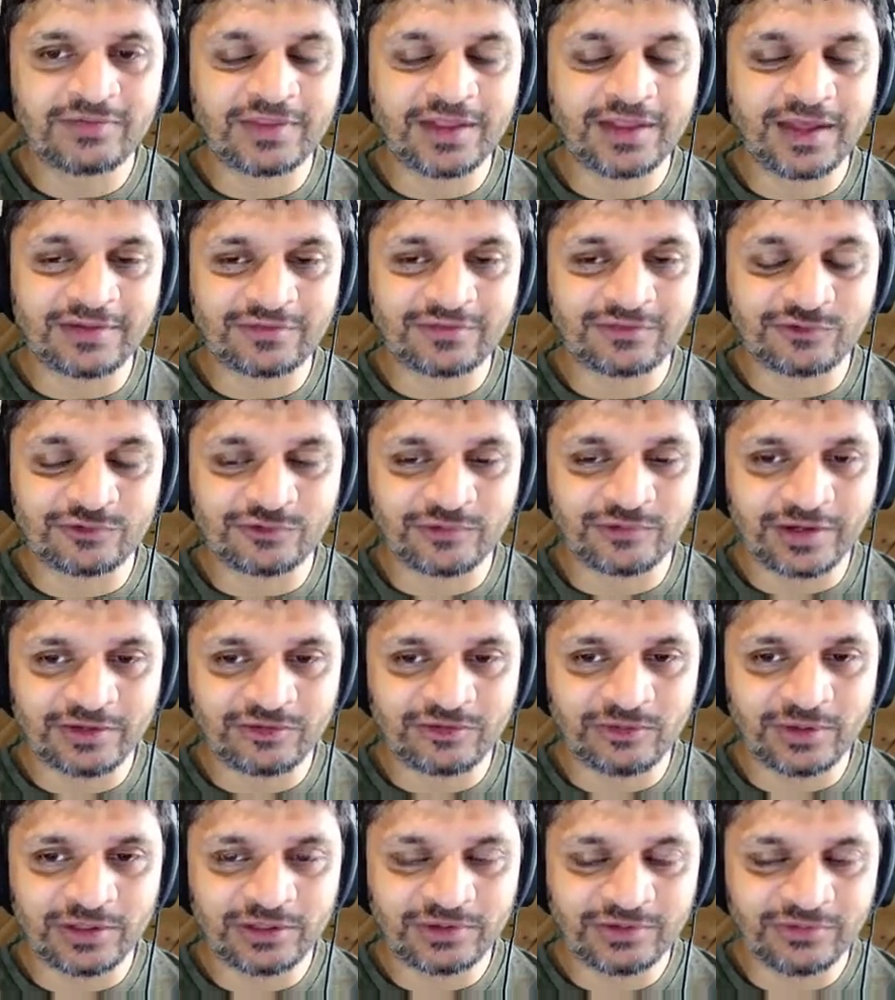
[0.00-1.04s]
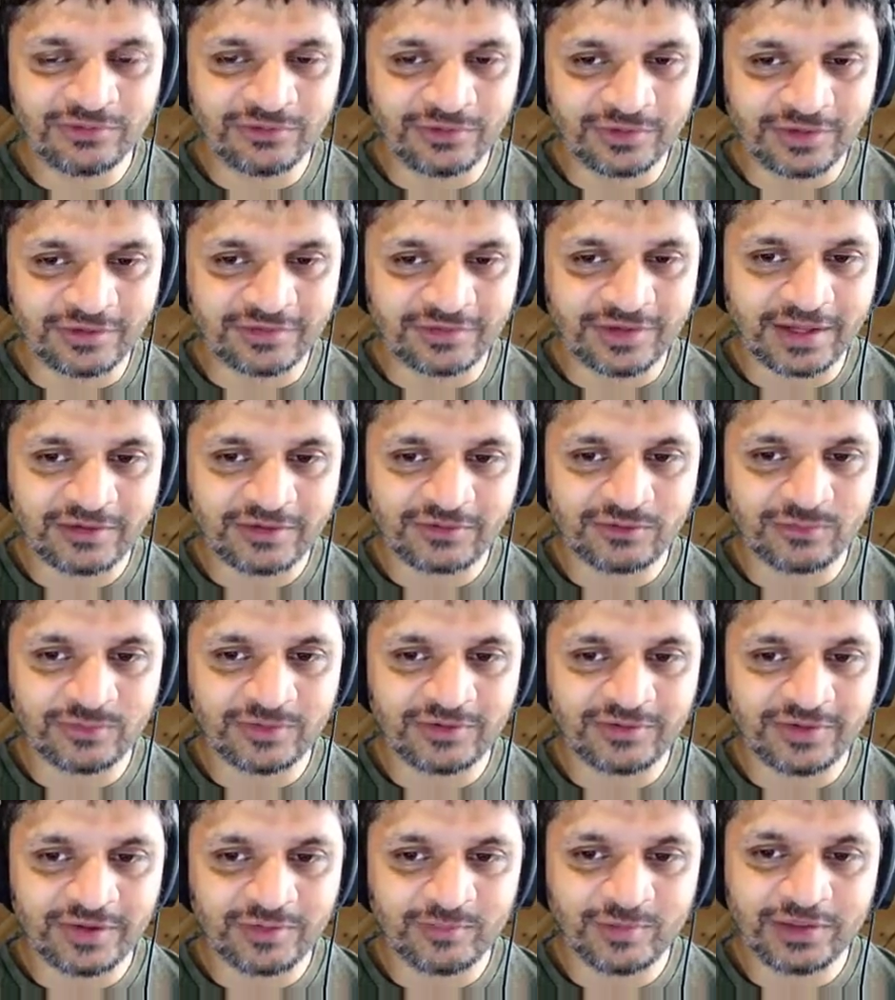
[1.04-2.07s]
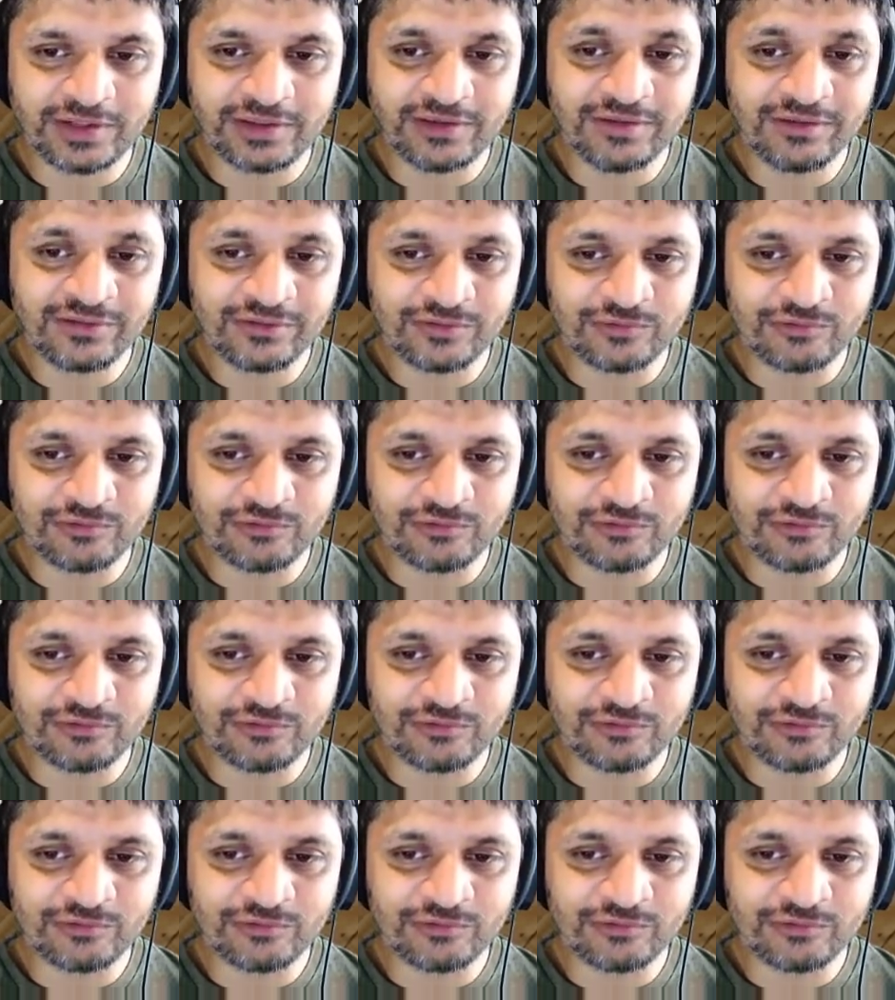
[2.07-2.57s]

axis of actuation, so this has to be z. But this could,